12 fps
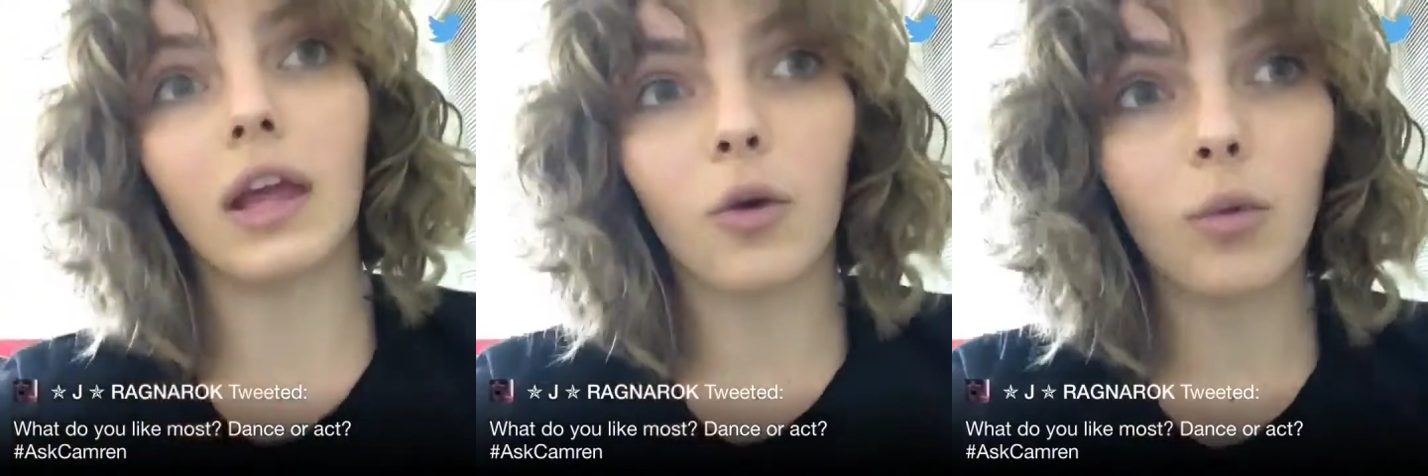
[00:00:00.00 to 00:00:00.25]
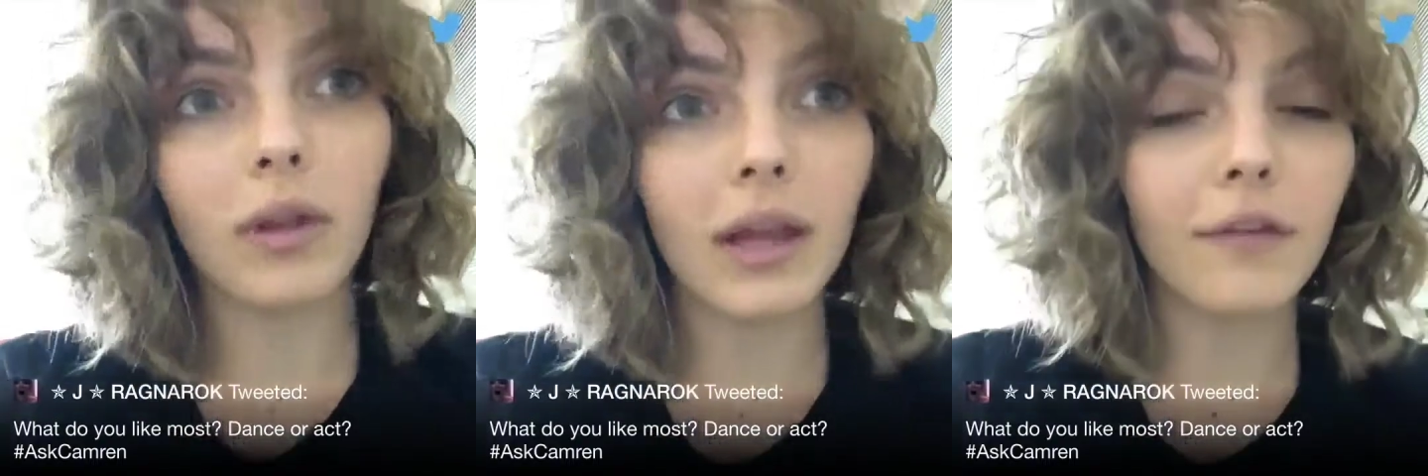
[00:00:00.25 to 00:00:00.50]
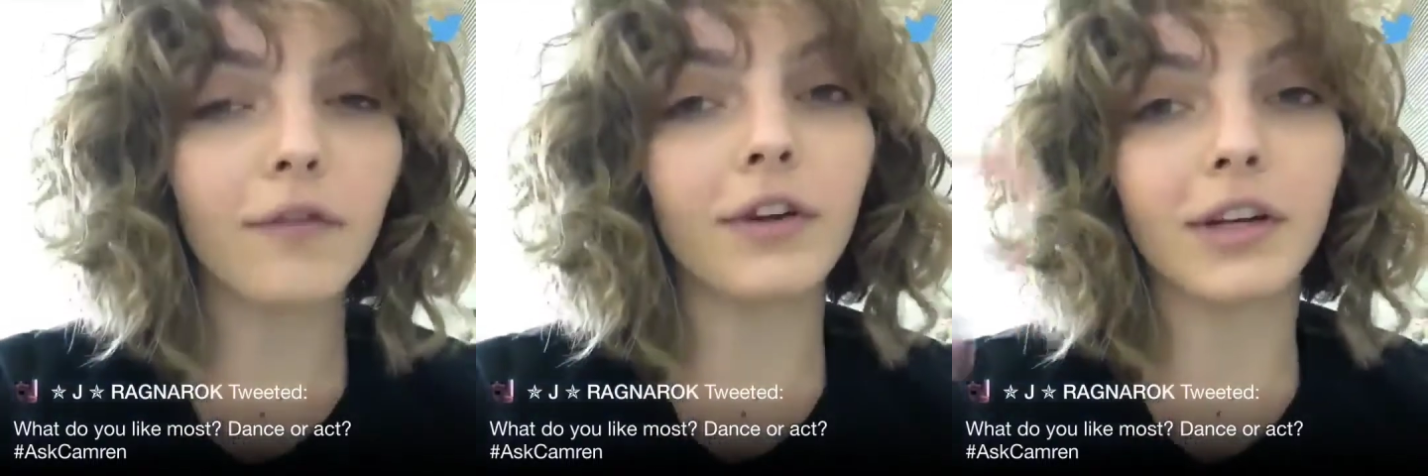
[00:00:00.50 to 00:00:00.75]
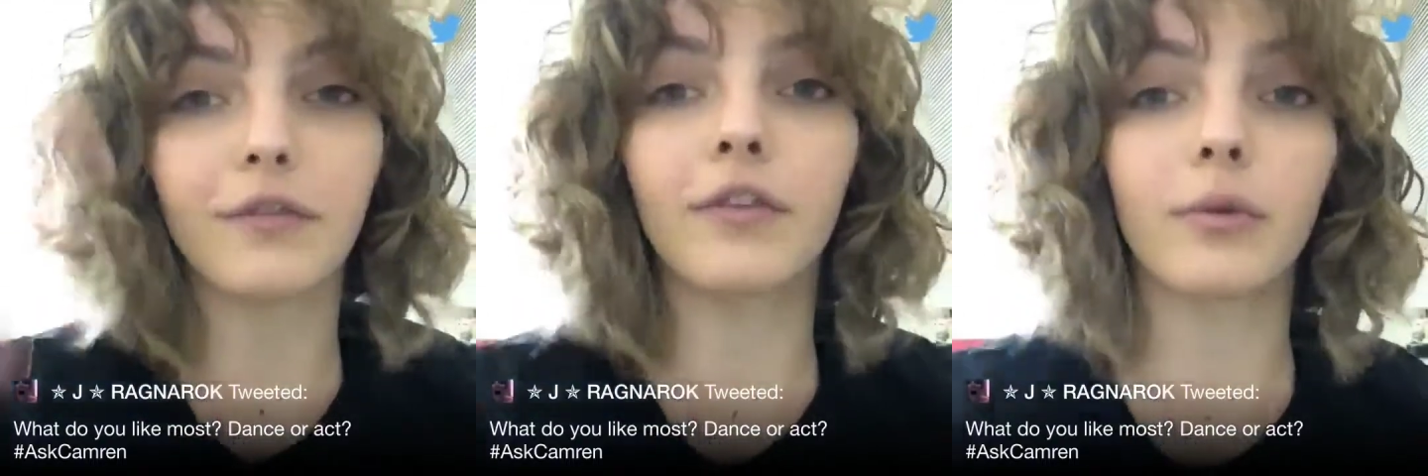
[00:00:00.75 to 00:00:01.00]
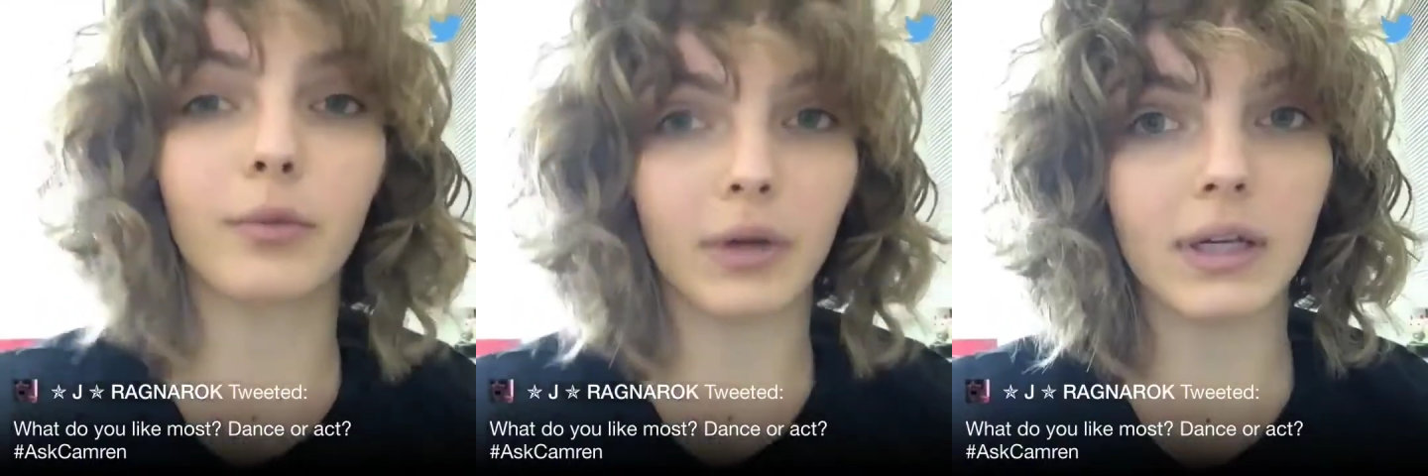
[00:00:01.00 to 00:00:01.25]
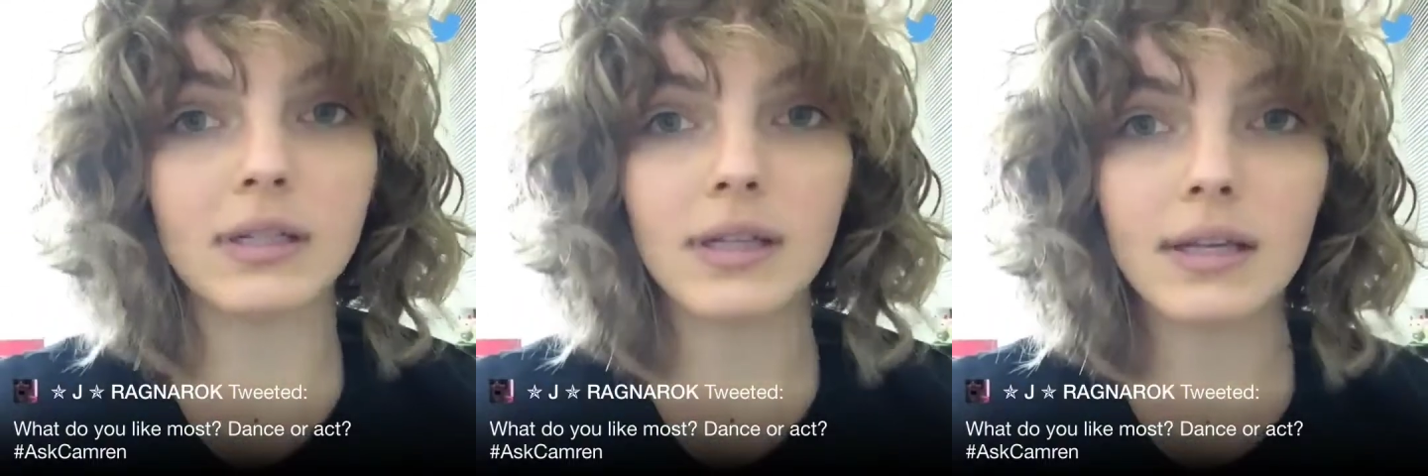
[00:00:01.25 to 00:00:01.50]
equally for different
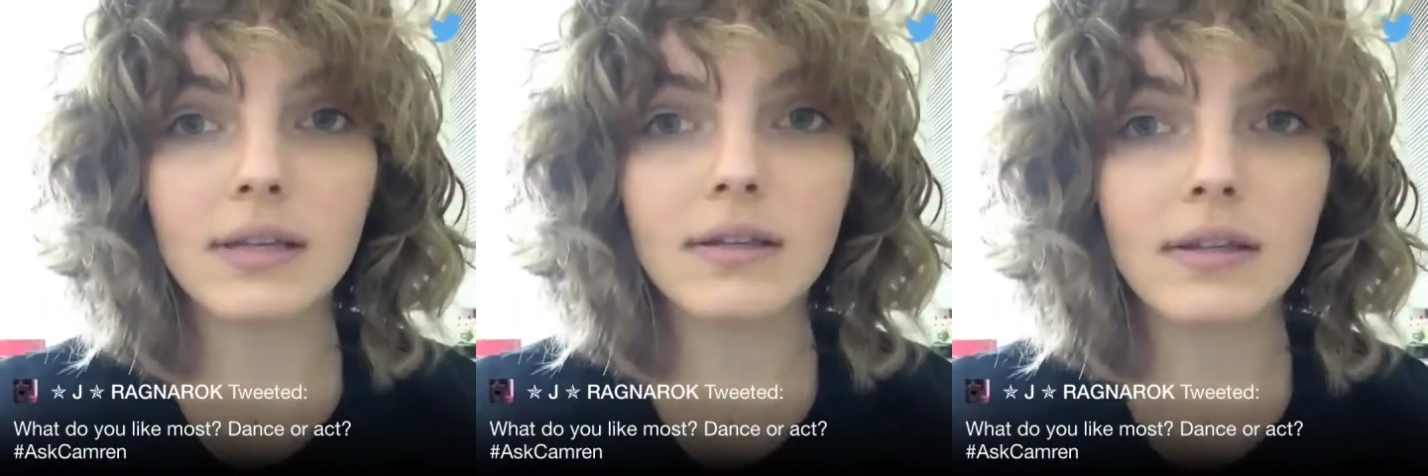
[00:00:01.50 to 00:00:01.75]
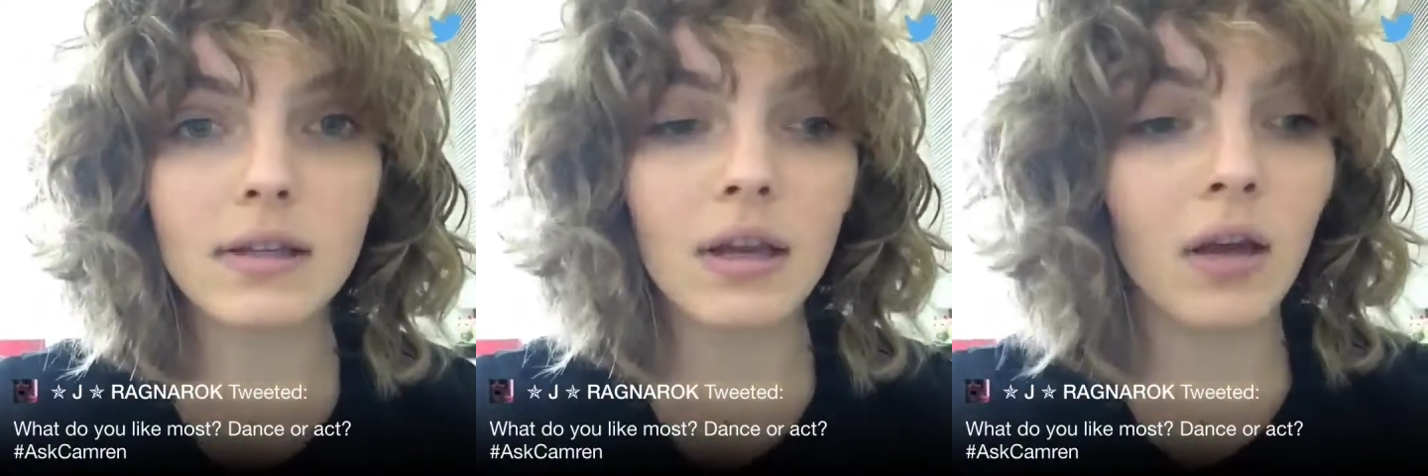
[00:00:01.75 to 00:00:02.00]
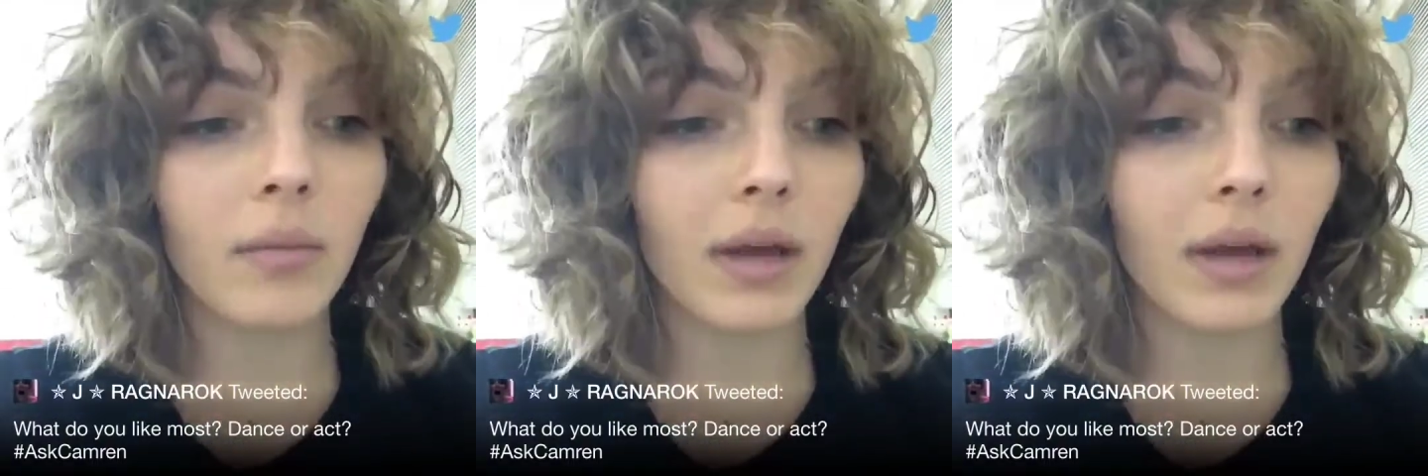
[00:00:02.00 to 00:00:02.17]
reasons